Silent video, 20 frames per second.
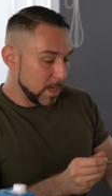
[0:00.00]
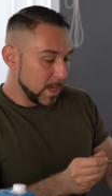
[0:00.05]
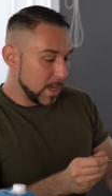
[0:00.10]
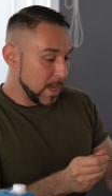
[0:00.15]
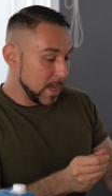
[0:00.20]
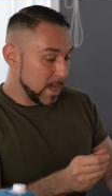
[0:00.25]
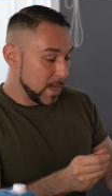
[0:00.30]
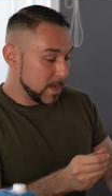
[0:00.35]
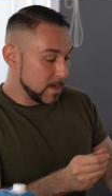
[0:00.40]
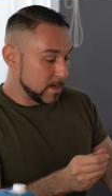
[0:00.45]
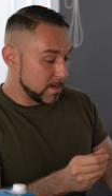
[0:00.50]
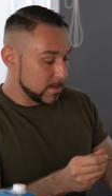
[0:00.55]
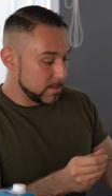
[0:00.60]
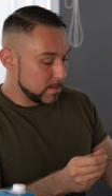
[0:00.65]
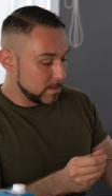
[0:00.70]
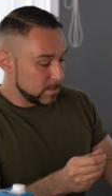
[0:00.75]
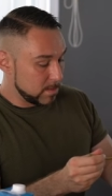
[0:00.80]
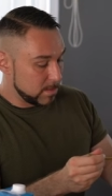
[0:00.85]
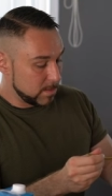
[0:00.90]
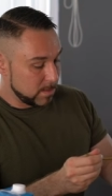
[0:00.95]
and
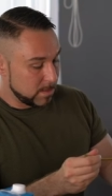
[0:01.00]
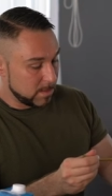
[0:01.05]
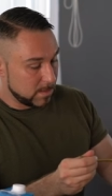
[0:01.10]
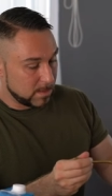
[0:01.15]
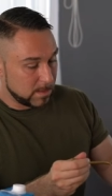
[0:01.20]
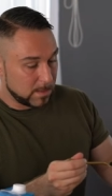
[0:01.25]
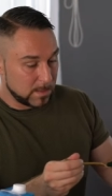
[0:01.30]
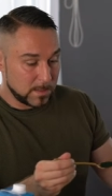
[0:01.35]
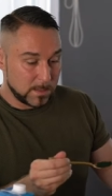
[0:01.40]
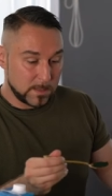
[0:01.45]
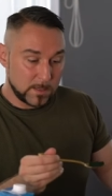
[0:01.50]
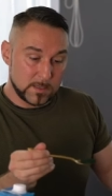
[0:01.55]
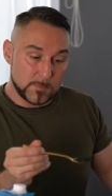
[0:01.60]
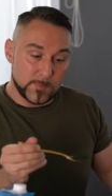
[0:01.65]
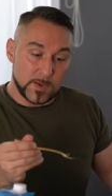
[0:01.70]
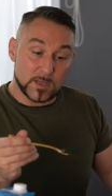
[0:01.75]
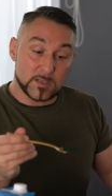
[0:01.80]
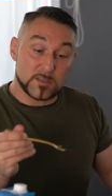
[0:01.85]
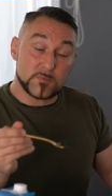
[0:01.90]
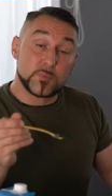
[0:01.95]
there's
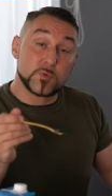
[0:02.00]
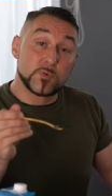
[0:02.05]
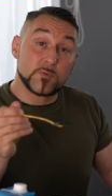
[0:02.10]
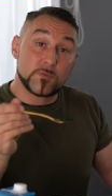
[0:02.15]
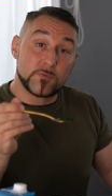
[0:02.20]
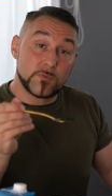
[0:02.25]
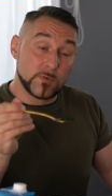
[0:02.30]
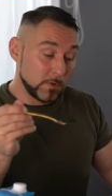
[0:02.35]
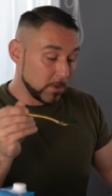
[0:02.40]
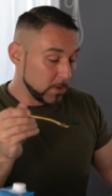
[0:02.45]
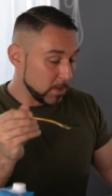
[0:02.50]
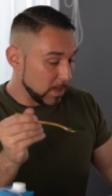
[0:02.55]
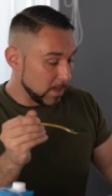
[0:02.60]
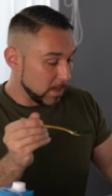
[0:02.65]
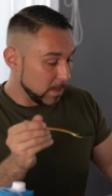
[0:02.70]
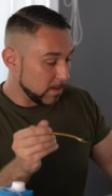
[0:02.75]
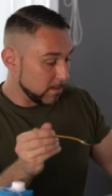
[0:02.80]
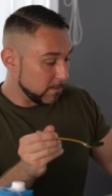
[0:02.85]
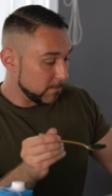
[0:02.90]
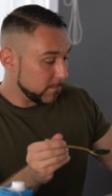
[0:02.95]
about a spoonful
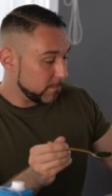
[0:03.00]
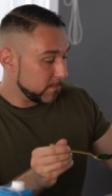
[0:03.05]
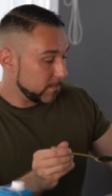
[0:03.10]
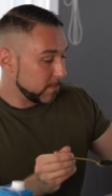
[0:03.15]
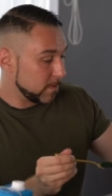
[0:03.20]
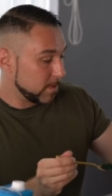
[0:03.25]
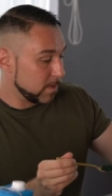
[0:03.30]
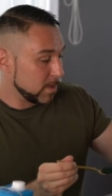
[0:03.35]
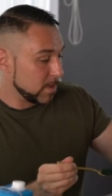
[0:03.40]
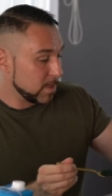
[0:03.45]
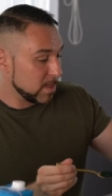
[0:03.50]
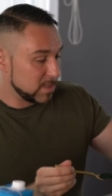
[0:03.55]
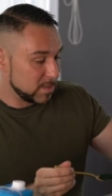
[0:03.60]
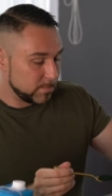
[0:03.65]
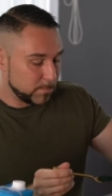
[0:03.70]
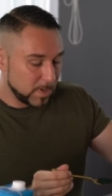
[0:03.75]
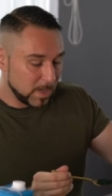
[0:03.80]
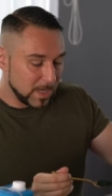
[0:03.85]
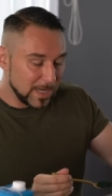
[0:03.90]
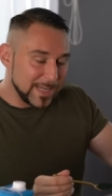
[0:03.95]
of
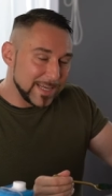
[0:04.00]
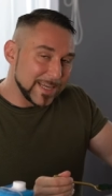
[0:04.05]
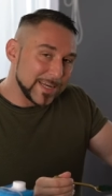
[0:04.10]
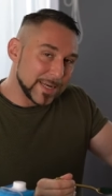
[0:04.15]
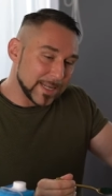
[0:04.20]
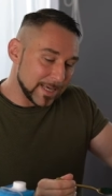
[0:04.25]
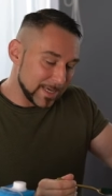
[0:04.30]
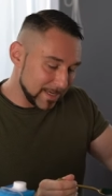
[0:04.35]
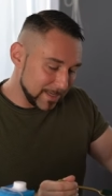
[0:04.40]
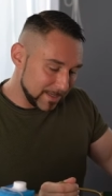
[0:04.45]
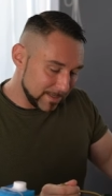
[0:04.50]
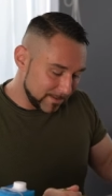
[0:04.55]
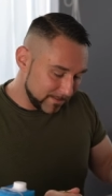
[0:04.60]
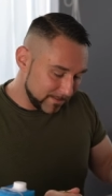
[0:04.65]
spirulina.